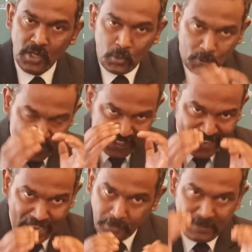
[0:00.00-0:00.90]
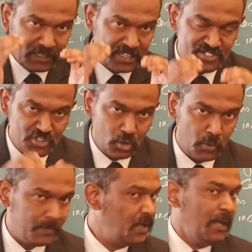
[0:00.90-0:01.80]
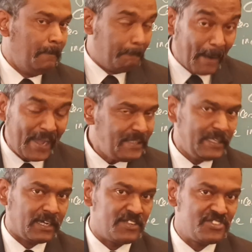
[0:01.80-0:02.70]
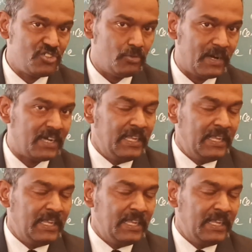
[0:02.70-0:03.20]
which can be consumed by the consumer